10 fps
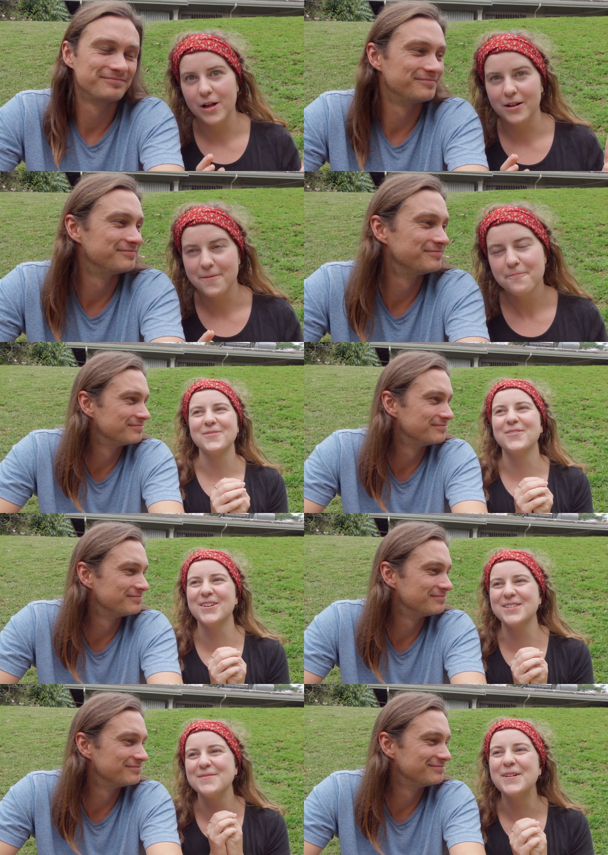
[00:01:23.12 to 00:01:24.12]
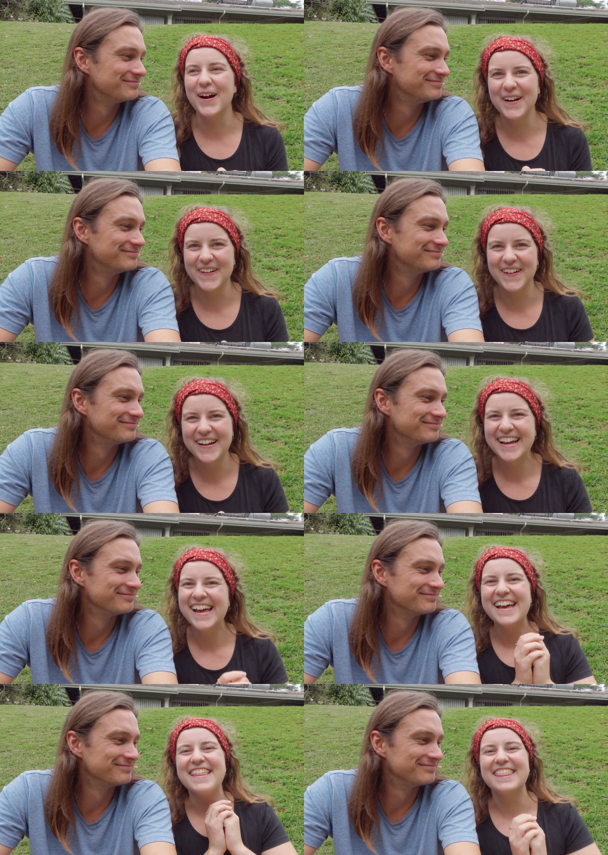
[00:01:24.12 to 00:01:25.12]
Speaker 1: welcome. So first Morocco,
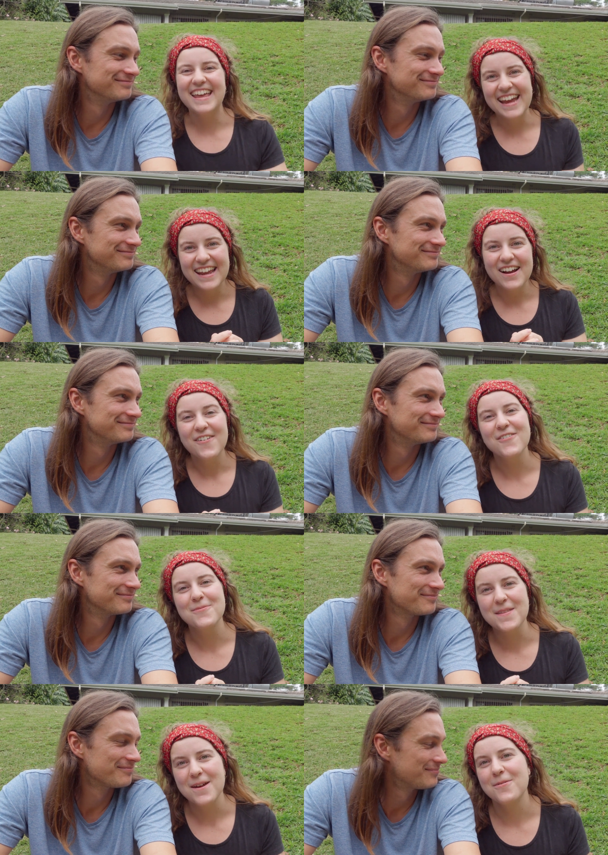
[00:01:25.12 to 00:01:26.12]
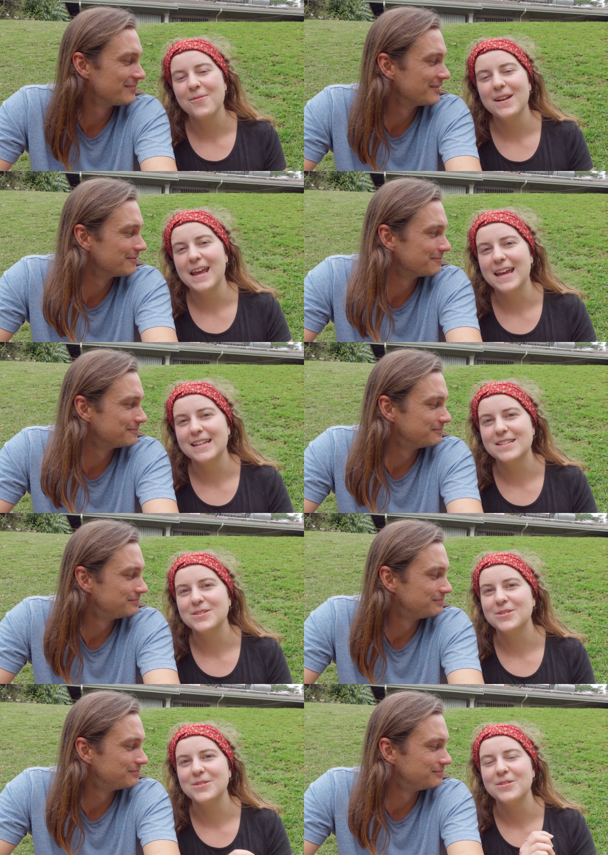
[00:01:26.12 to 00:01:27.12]
then from there we want to head
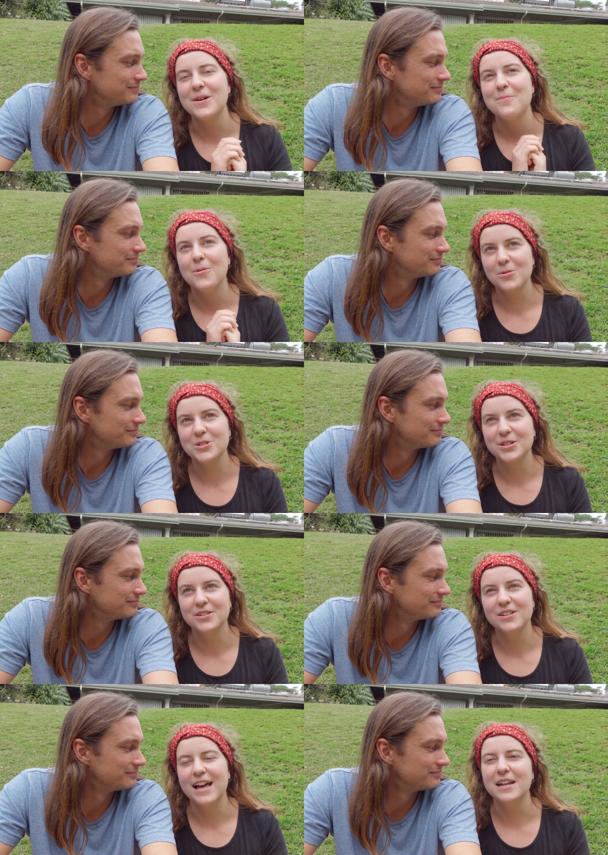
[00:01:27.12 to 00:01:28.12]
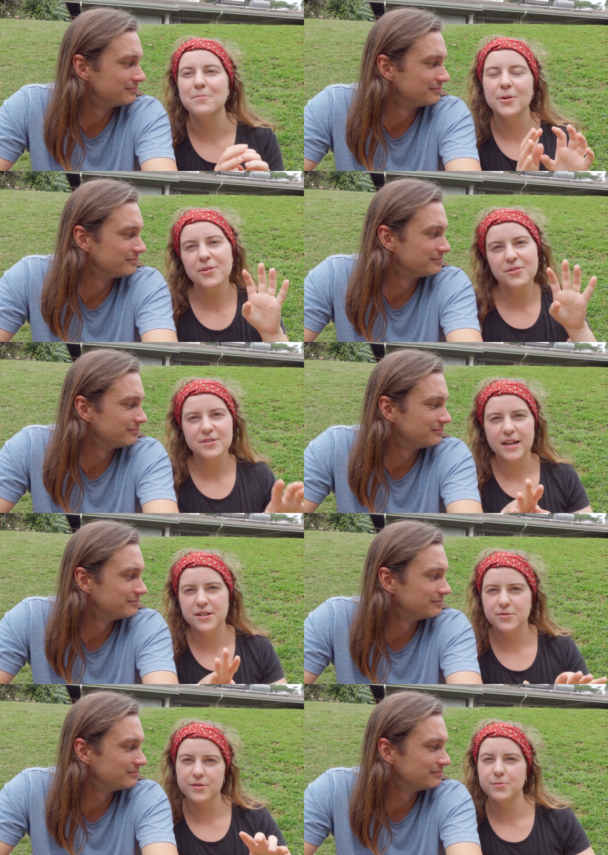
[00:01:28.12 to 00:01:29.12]
to Portugal, and in both those
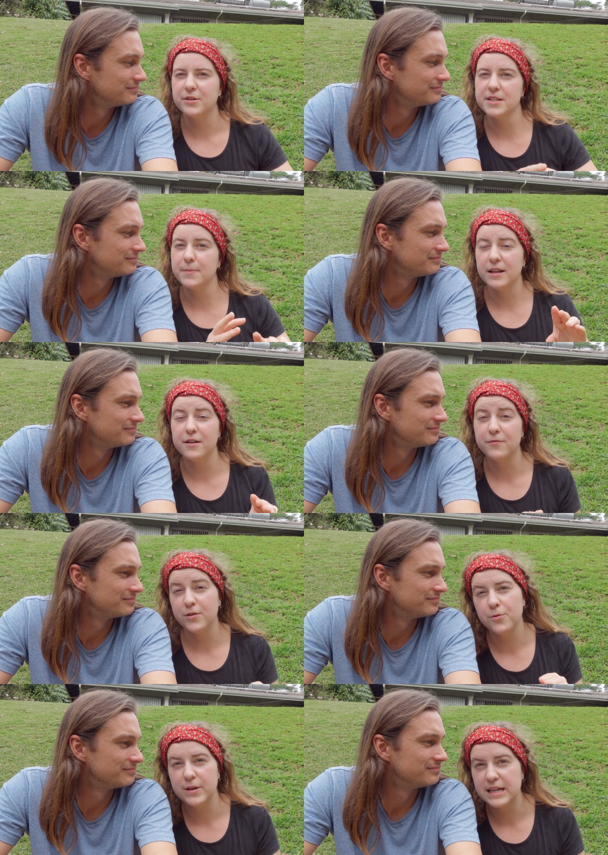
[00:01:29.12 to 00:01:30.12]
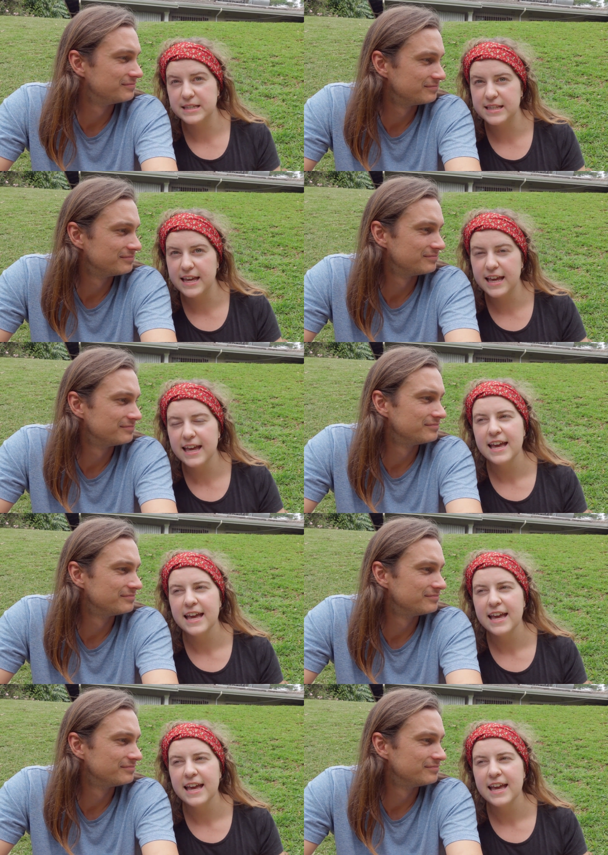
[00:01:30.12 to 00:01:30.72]
countries we want to spend a few weeks there.